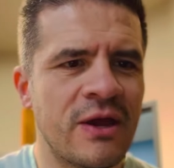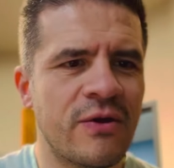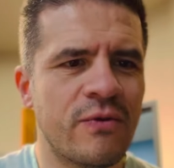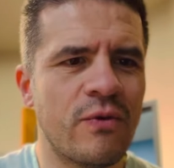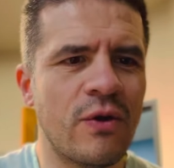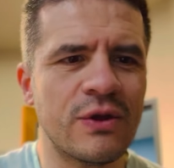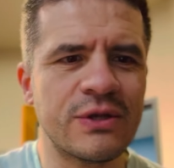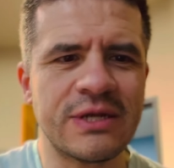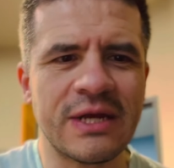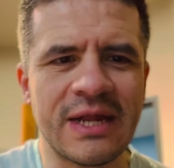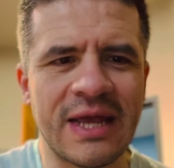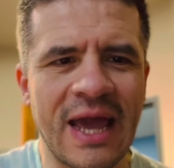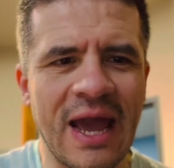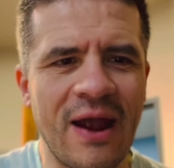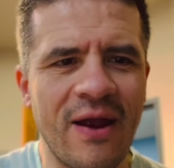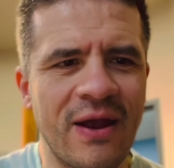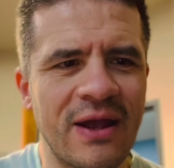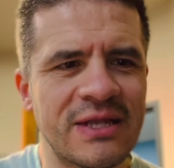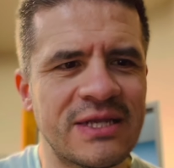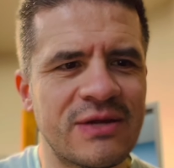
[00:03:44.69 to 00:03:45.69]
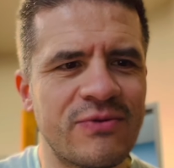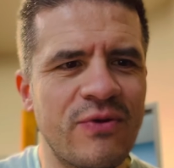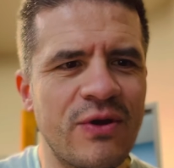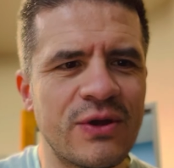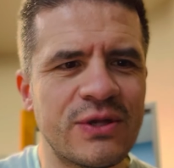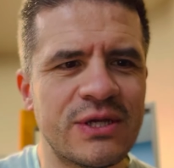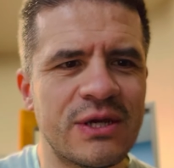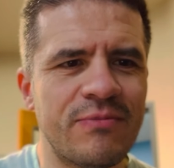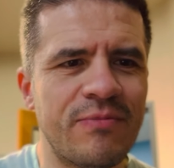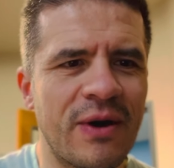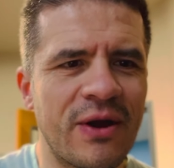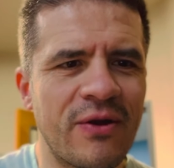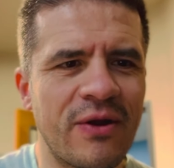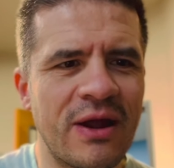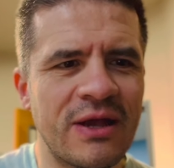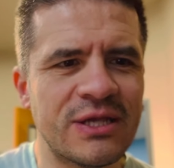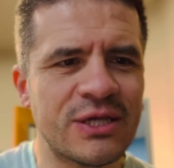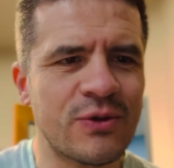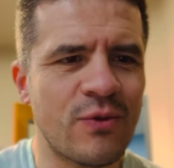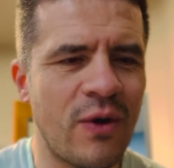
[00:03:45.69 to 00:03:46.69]
Roasted carrots and roasted
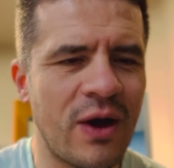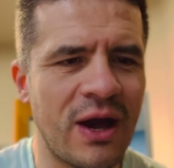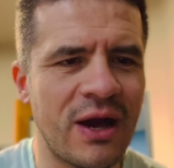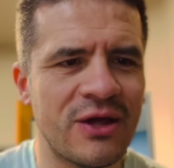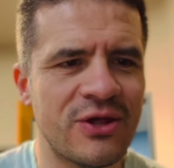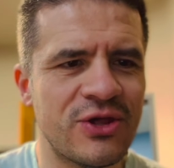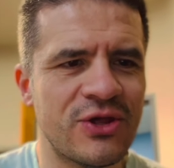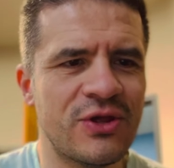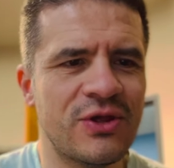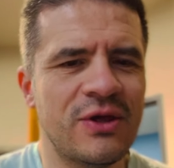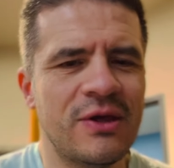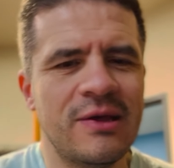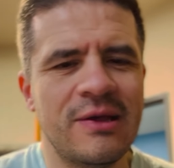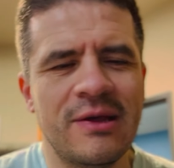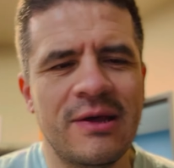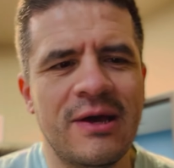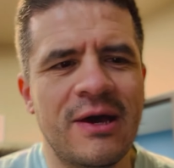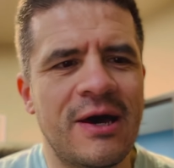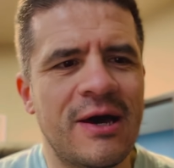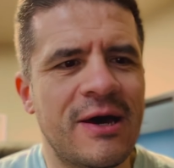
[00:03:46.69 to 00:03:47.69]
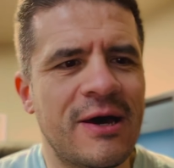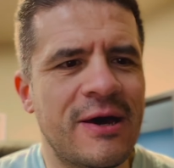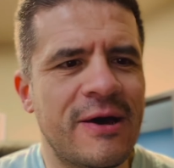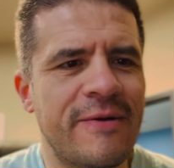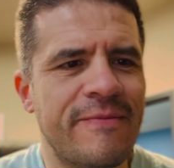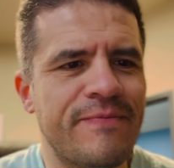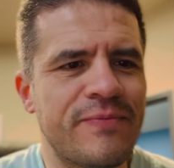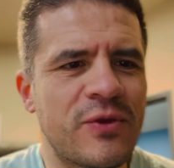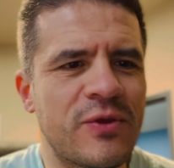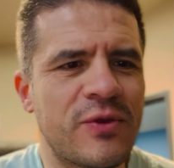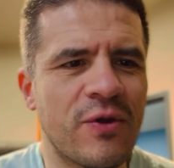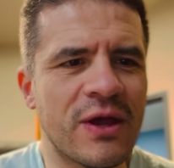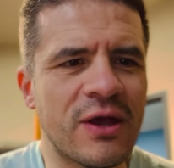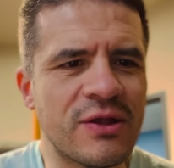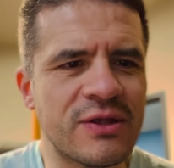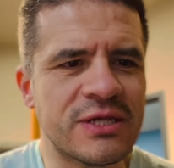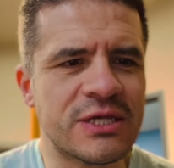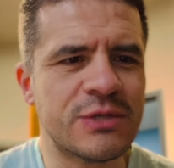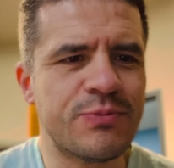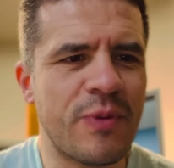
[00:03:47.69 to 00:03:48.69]
butternut squash,
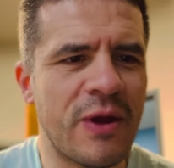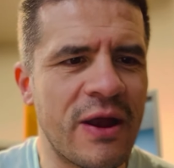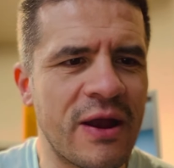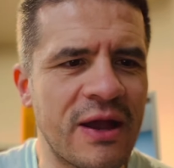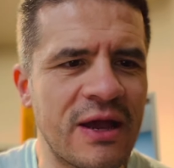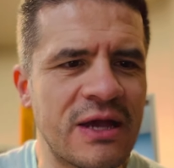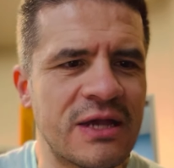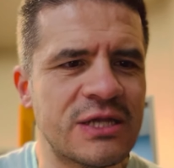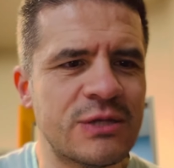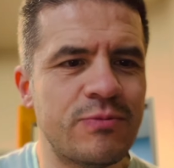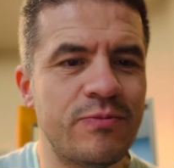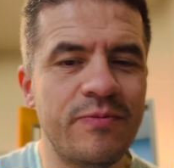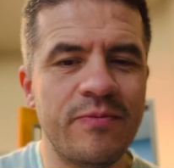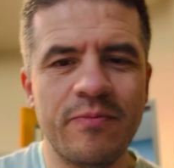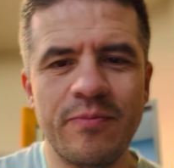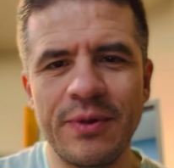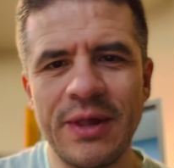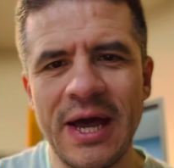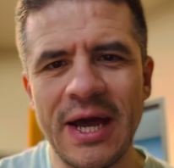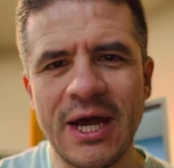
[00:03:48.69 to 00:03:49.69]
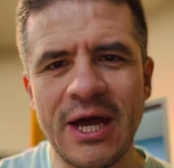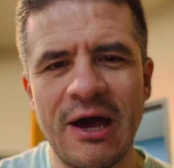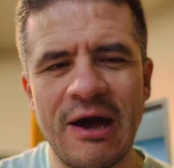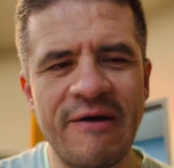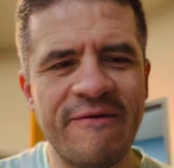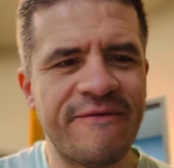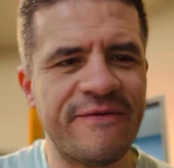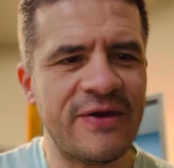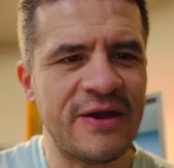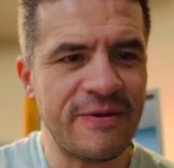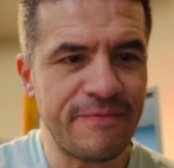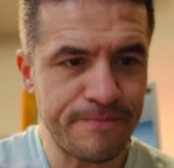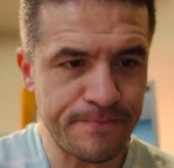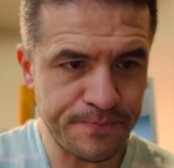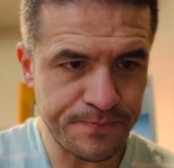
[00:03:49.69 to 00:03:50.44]
grilled asparagus, black coffee.